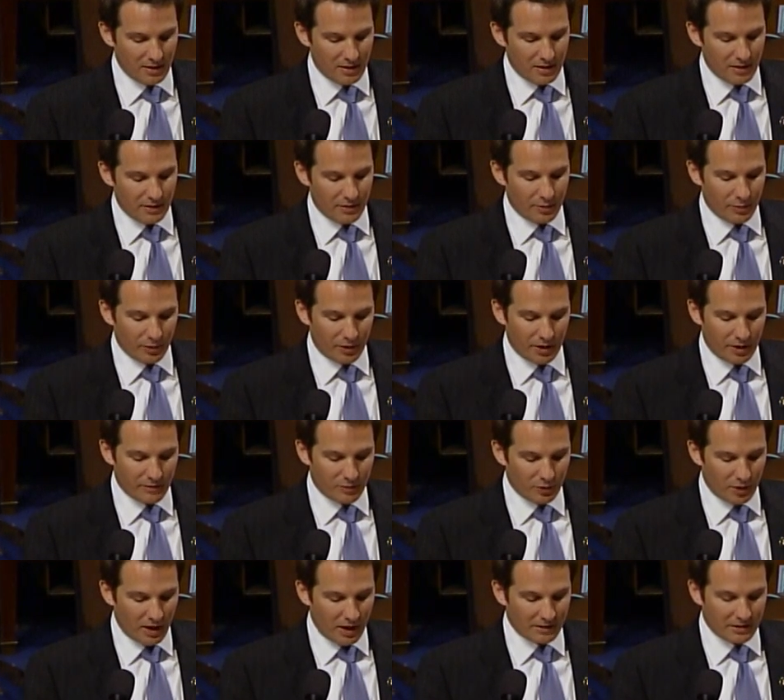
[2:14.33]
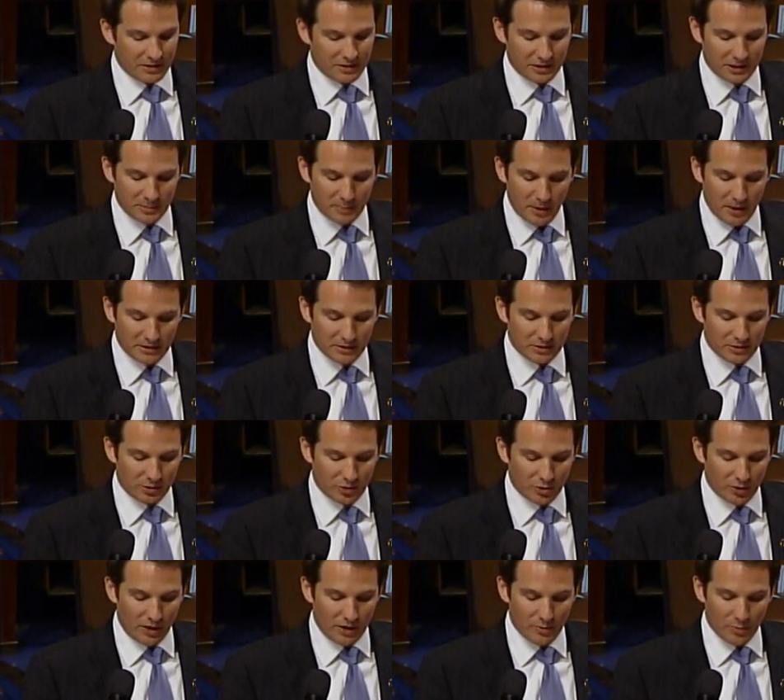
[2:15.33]
The Recovery Act is expected to
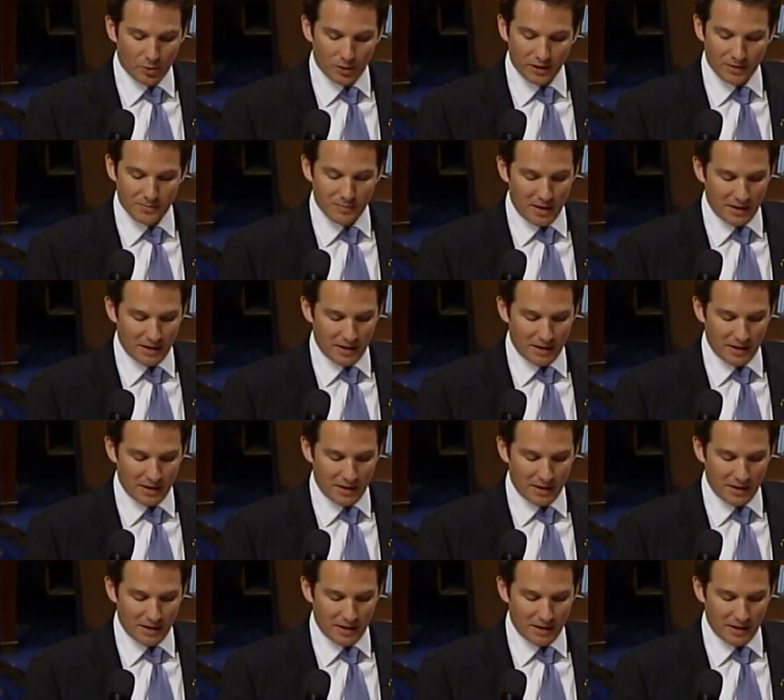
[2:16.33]
create work in